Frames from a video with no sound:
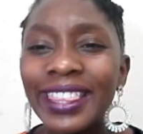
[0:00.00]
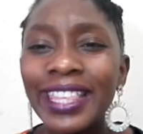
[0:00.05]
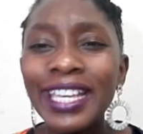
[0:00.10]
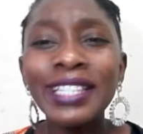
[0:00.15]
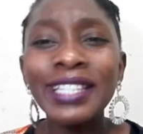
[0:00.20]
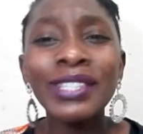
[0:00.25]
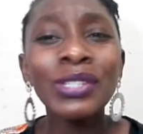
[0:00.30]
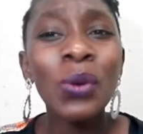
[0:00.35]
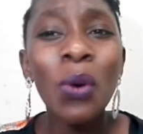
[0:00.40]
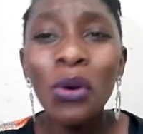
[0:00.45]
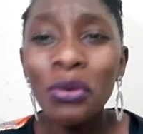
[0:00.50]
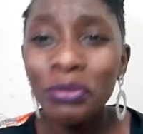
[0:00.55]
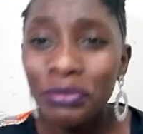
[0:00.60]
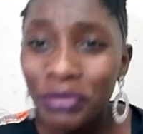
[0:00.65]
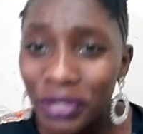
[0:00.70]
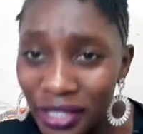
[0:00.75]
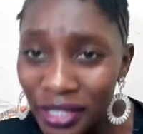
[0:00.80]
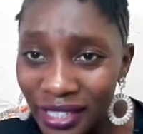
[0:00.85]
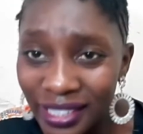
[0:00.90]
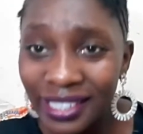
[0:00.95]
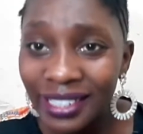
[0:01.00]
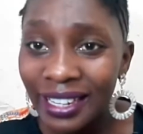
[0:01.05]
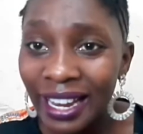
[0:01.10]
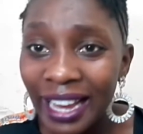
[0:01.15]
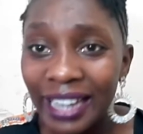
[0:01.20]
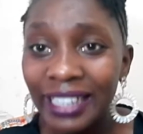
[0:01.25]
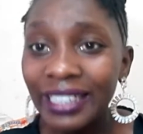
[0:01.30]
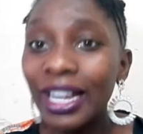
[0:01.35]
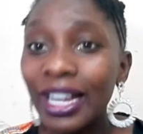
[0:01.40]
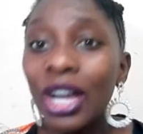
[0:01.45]
There's COVID,
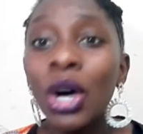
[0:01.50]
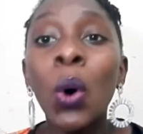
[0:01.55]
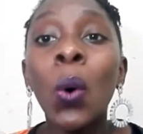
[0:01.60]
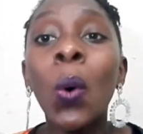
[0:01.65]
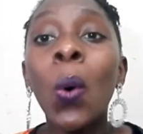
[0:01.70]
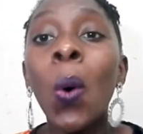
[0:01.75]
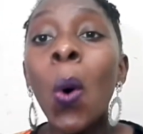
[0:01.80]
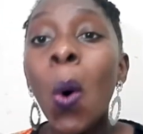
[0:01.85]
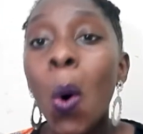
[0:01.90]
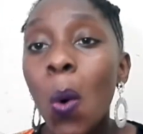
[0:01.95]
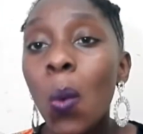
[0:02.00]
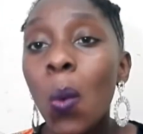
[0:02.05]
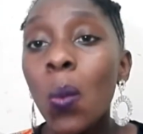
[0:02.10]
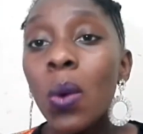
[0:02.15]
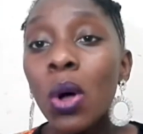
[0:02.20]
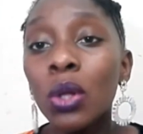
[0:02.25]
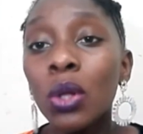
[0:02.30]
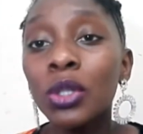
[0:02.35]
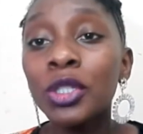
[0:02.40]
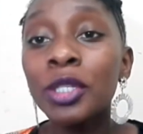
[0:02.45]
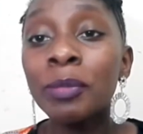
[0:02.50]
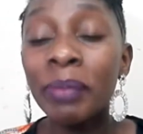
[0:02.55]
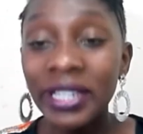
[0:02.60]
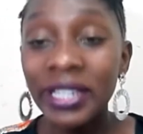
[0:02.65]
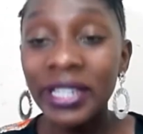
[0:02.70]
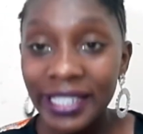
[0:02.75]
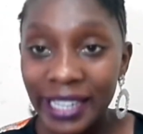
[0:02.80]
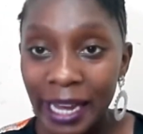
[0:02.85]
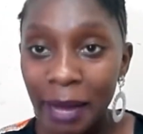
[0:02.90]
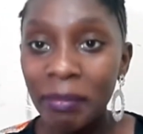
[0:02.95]
like a whole world
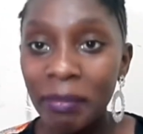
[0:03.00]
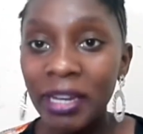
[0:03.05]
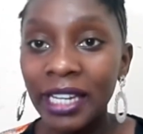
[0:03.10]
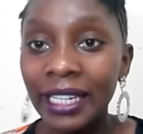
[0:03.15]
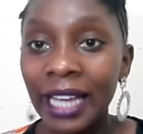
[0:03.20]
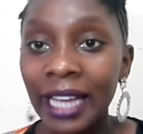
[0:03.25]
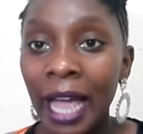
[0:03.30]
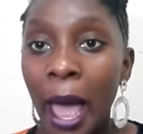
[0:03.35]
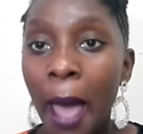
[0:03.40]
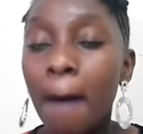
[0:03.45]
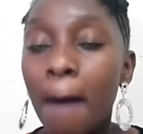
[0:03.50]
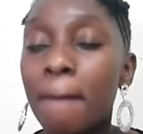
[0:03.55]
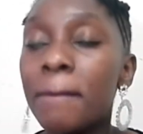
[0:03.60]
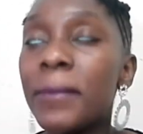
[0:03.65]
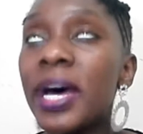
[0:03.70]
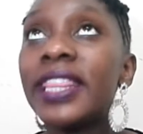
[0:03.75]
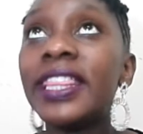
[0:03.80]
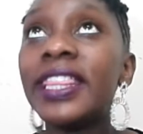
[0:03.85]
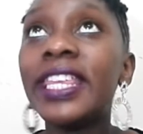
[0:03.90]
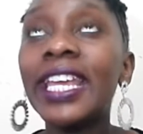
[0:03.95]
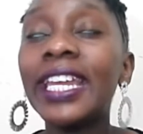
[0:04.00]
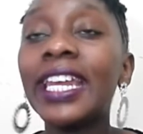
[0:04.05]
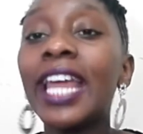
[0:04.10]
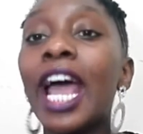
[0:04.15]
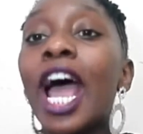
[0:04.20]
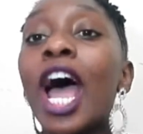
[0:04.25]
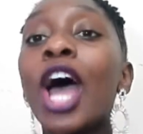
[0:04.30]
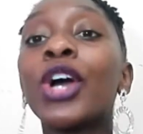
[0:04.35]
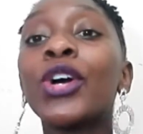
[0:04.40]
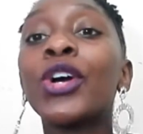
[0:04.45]
pandemic. But
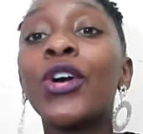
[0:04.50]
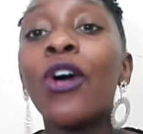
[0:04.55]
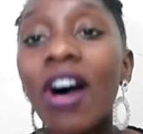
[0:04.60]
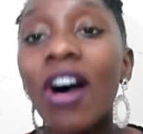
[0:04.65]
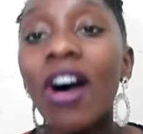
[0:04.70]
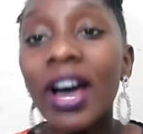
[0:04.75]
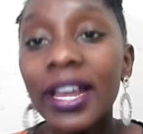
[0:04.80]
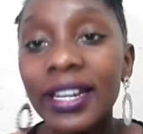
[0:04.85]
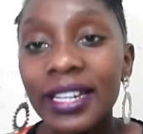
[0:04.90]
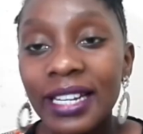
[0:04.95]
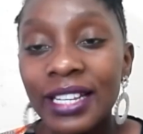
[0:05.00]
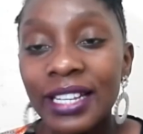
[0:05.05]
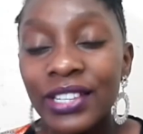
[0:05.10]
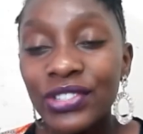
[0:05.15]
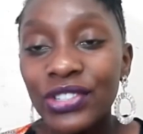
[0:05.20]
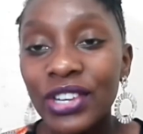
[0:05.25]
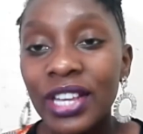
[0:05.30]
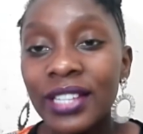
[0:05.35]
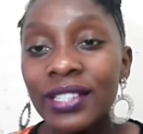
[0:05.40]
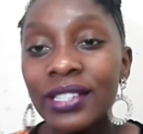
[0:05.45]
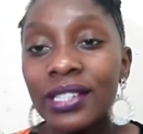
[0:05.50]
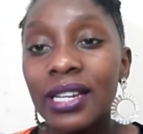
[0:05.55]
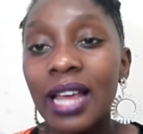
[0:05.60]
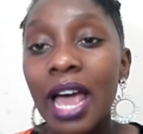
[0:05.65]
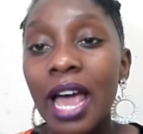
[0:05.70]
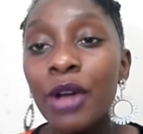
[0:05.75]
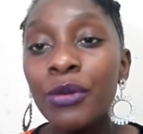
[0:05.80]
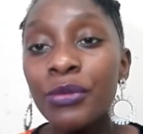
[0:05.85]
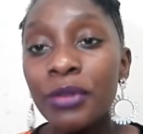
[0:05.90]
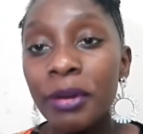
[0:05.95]
then God is just
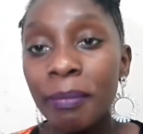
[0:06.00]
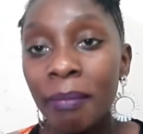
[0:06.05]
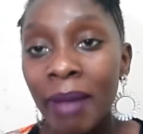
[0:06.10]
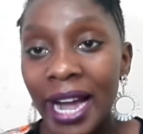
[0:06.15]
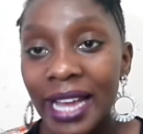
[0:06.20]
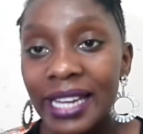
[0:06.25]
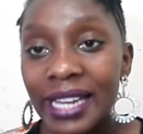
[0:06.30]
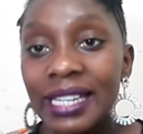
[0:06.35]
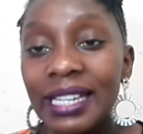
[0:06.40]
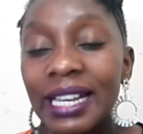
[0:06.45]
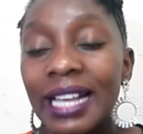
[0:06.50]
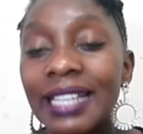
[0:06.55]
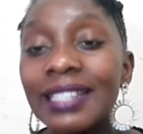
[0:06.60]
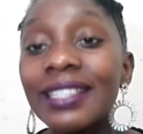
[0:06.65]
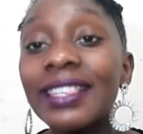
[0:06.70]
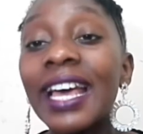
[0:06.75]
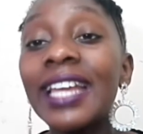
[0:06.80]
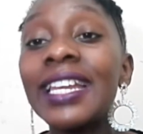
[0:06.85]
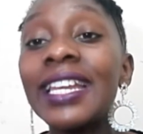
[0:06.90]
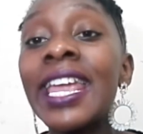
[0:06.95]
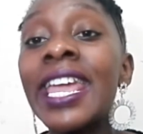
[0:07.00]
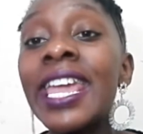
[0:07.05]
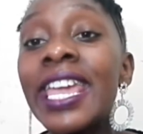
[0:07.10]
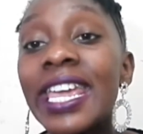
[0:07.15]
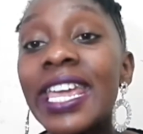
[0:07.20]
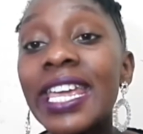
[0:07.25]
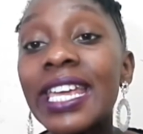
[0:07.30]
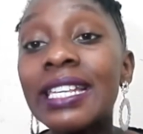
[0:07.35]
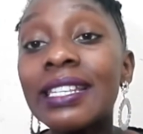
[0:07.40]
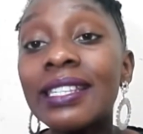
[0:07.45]
reminding us that
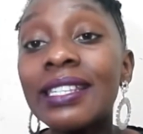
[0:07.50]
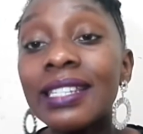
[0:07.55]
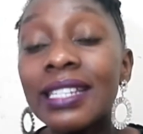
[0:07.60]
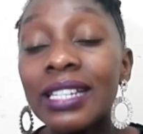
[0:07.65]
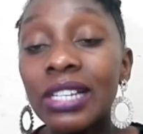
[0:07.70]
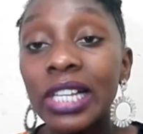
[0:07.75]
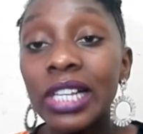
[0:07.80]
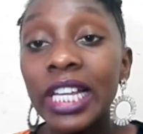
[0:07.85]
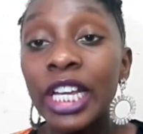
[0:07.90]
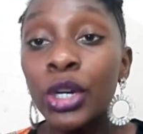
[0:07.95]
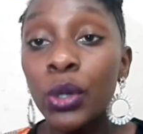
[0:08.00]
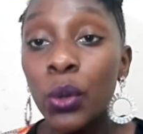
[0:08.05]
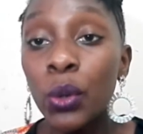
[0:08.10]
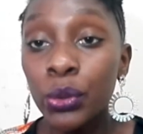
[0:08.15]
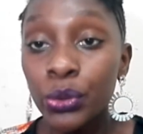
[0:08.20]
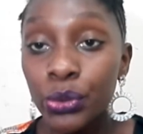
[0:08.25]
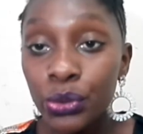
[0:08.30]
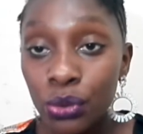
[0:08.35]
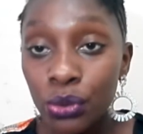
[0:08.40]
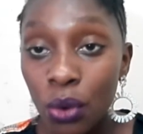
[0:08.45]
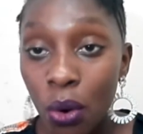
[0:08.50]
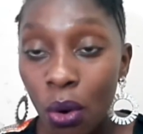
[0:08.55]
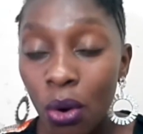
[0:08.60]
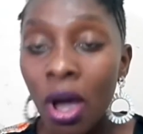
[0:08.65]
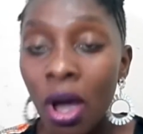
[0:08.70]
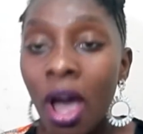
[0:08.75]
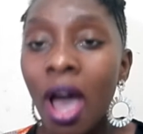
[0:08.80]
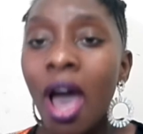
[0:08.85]
He is still in control.